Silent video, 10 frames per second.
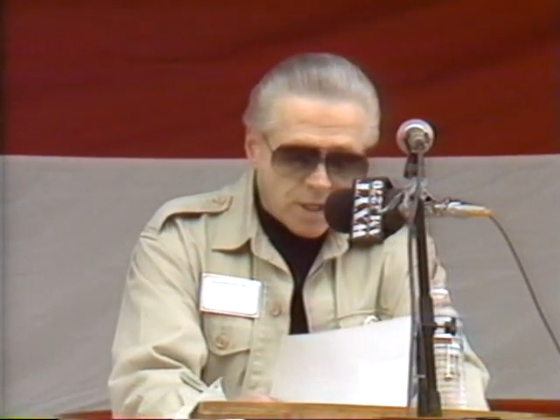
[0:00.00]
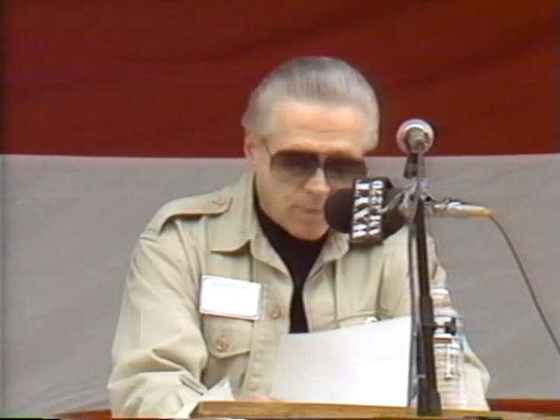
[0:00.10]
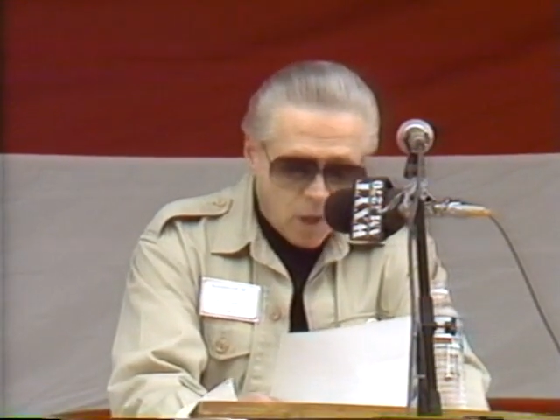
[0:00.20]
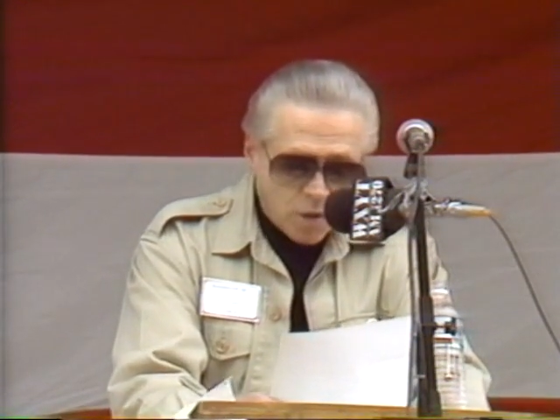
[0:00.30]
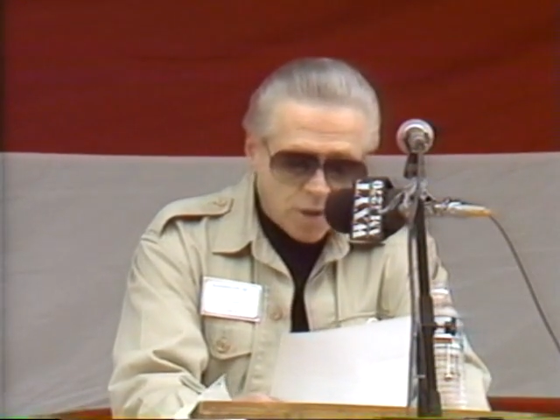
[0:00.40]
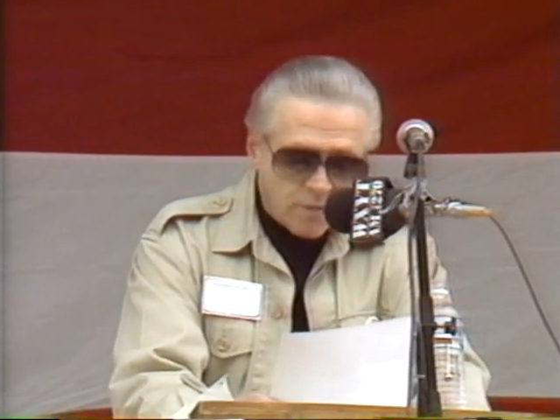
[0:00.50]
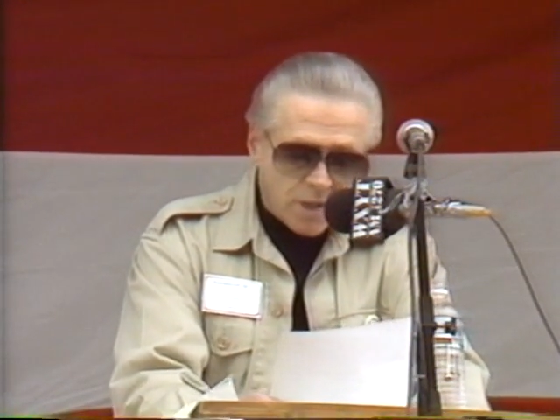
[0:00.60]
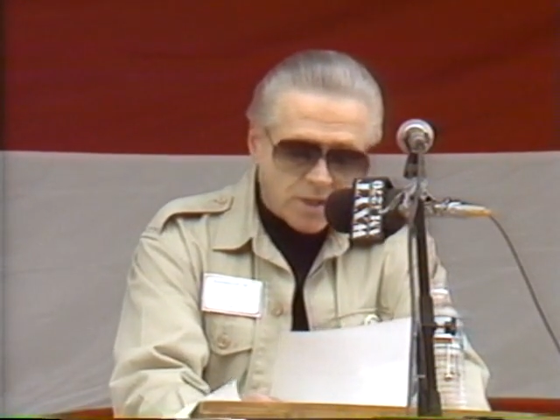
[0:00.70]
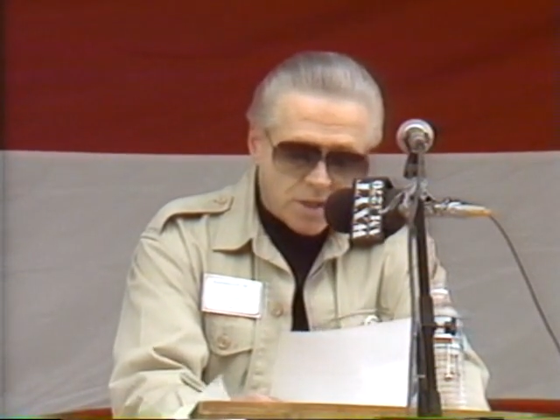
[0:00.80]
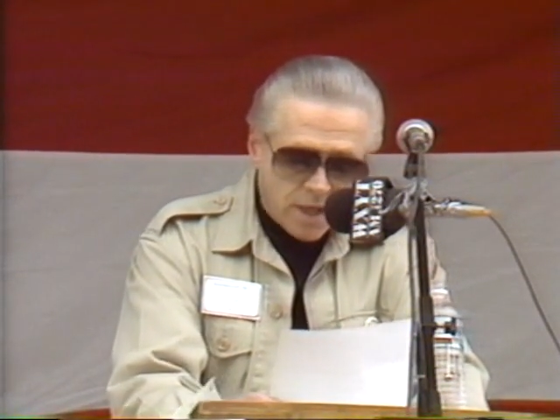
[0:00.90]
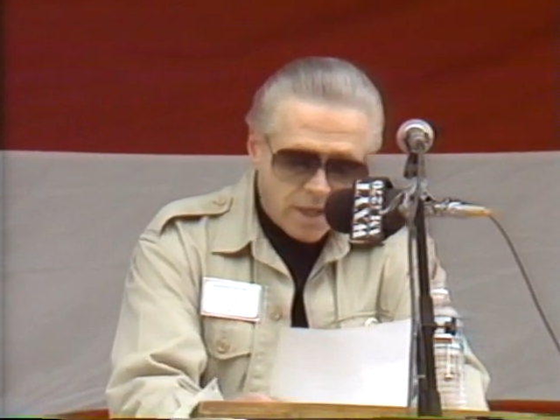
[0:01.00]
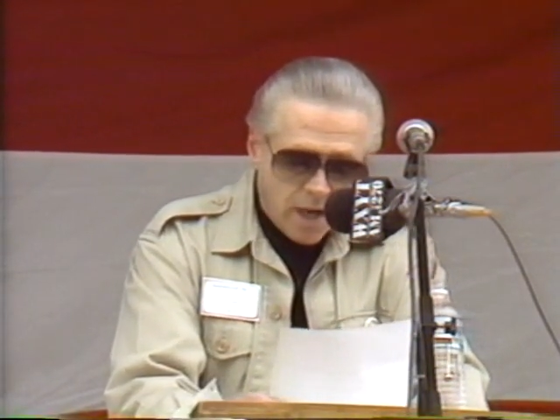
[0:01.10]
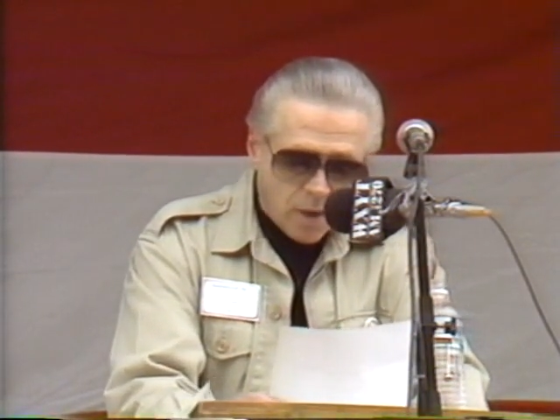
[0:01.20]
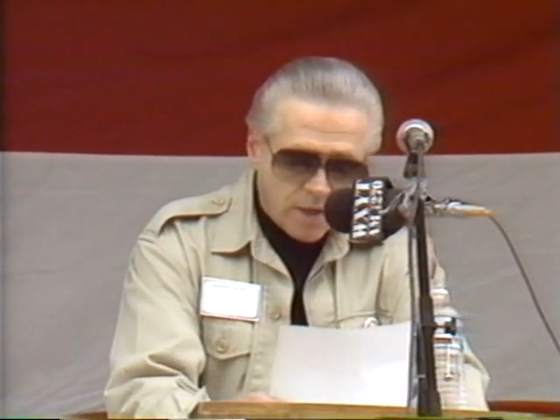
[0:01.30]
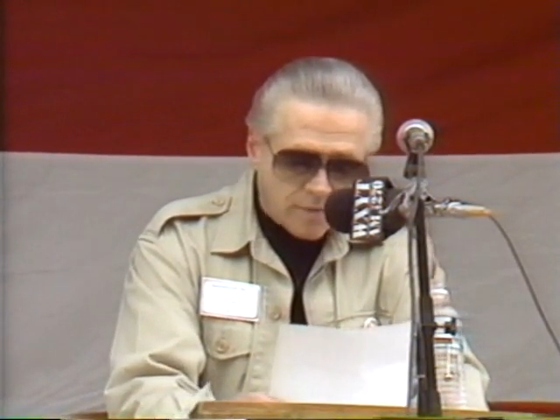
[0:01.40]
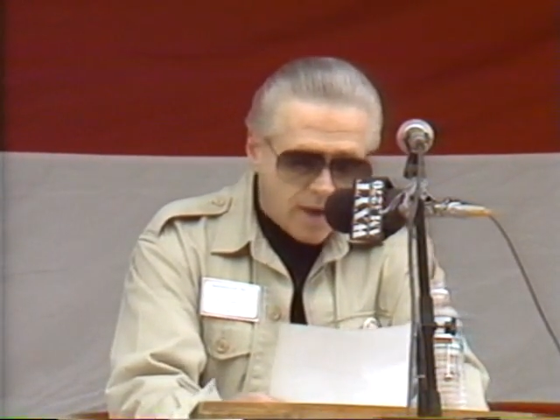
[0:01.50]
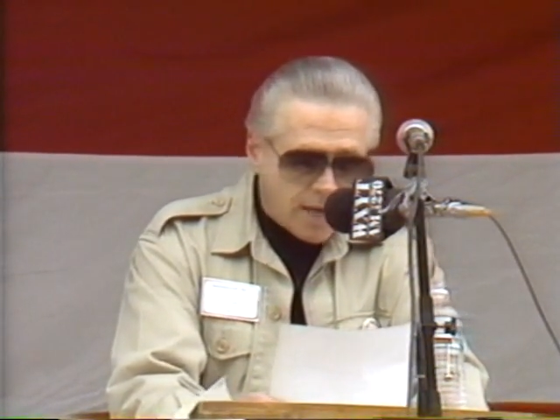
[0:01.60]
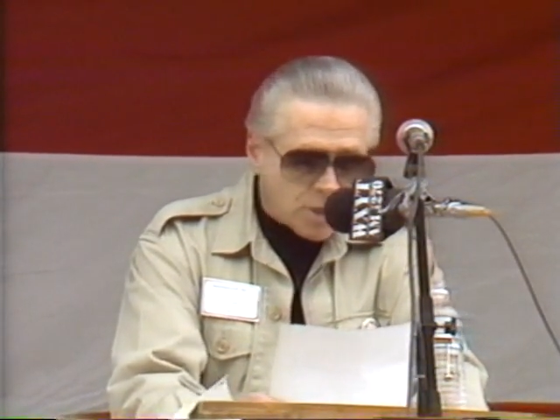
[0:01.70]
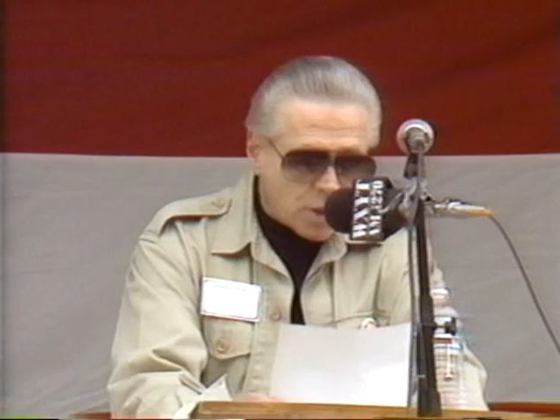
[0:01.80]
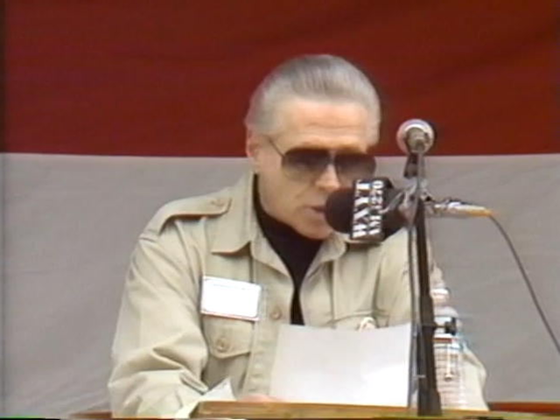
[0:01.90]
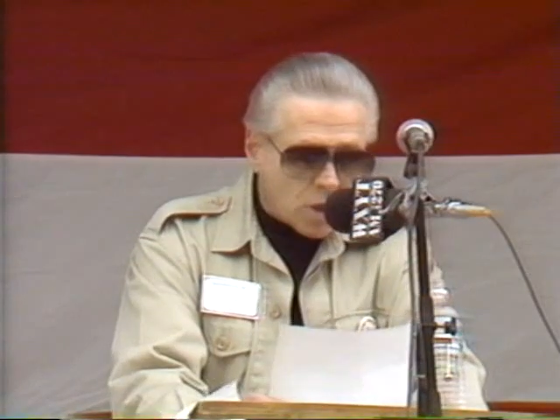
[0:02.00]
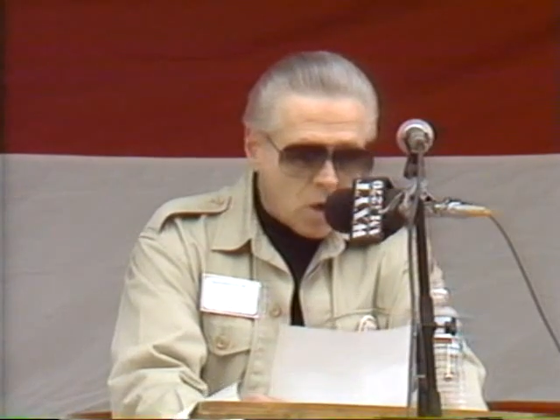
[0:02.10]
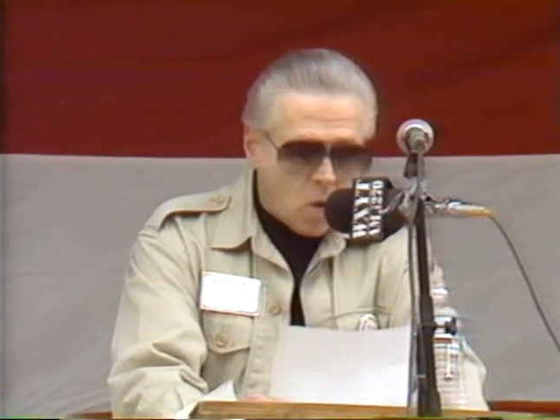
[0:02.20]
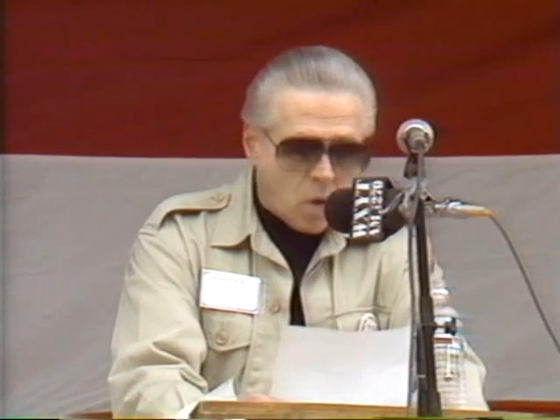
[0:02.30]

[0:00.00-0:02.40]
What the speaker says: explosives, incendiary devices,